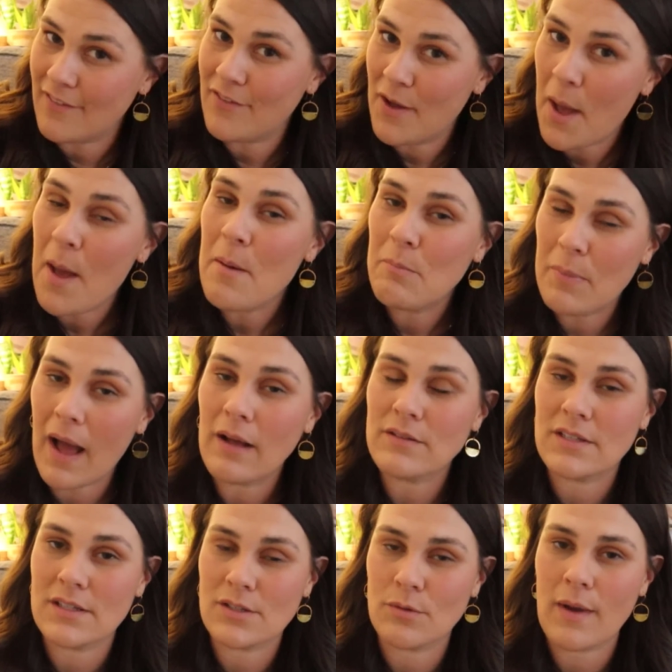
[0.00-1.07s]
of
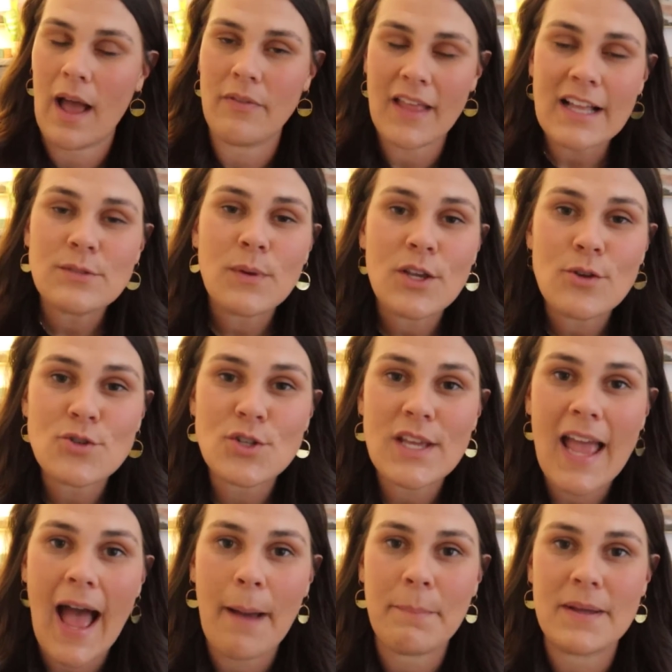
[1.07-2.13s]
bounces around. That's what
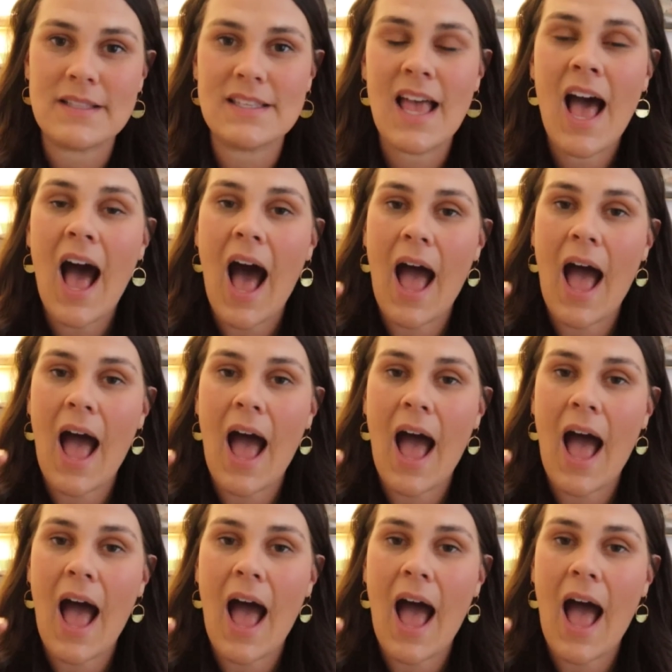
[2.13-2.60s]
usually happens.